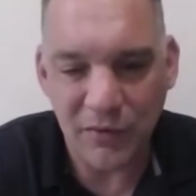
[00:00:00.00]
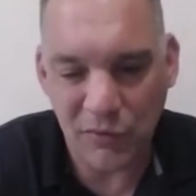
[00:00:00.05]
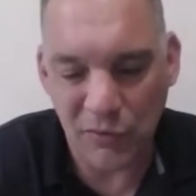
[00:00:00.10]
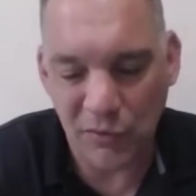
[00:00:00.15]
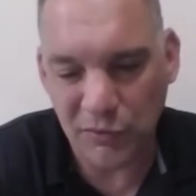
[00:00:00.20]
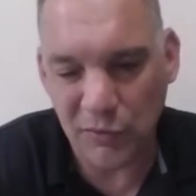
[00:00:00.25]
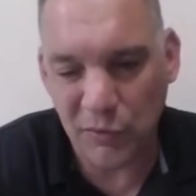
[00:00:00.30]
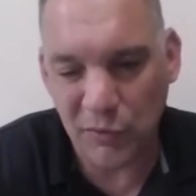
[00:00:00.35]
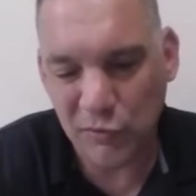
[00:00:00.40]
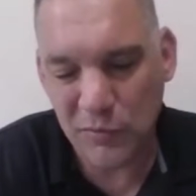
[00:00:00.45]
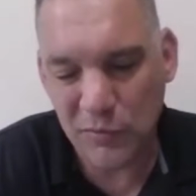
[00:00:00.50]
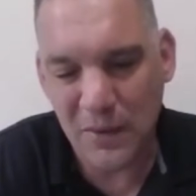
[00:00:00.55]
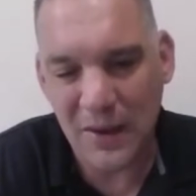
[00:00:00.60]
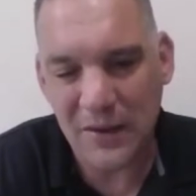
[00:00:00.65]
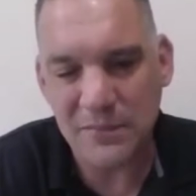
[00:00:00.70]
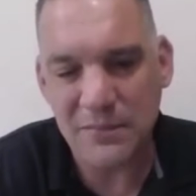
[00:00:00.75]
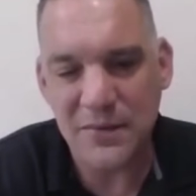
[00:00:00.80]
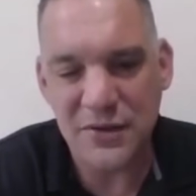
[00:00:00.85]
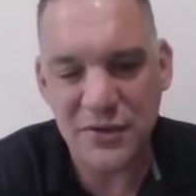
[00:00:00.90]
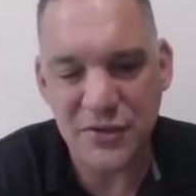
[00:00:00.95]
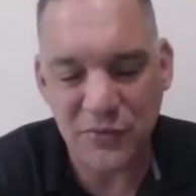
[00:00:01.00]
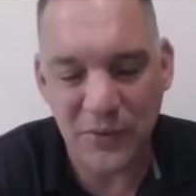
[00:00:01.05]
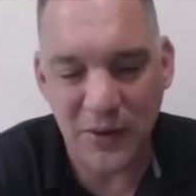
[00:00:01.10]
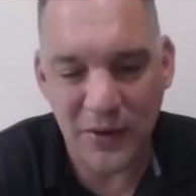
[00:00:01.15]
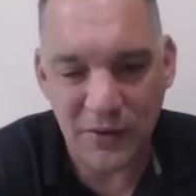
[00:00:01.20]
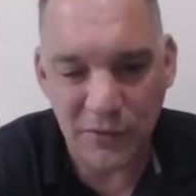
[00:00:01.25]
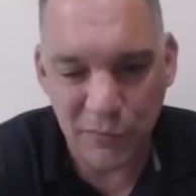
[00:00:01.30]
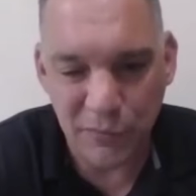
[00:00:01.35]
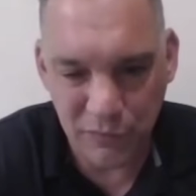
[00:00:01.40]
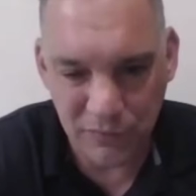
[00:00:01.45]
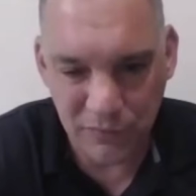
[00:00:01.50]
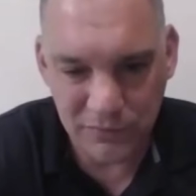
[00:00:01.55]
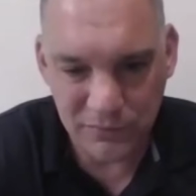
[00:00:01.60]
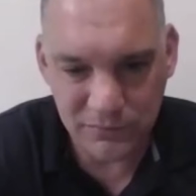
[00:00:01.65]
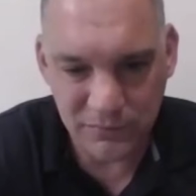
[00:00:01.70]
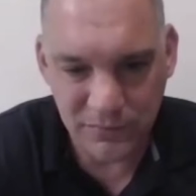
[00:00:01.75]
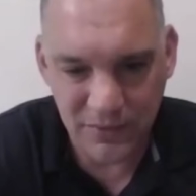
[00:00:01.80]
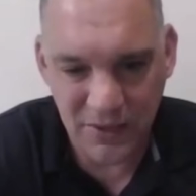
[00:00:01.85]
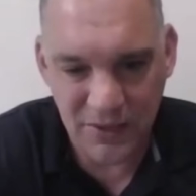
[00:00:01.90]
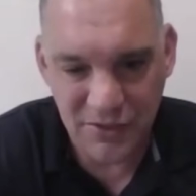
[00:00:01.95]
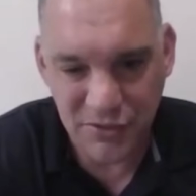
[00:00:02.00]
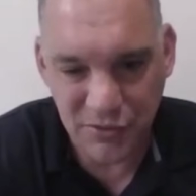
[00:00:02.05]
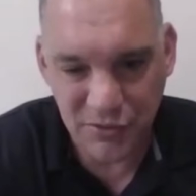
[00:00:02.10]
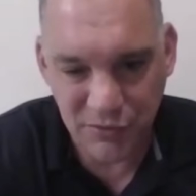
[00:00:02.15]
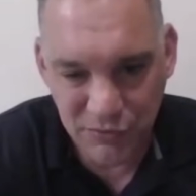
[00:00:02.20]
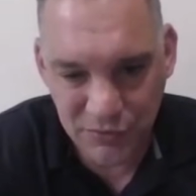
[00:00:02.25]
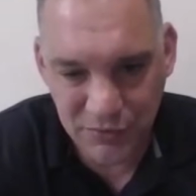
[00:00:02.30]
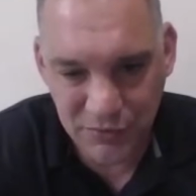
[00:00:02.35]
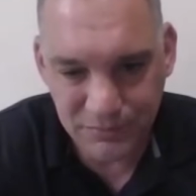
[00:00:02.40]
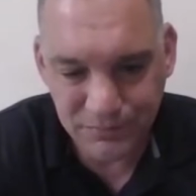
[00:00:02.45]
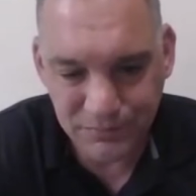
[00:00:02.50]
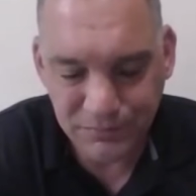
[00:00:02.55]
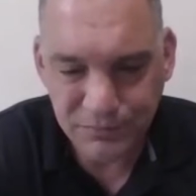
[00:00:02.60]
So those were my administrative issues.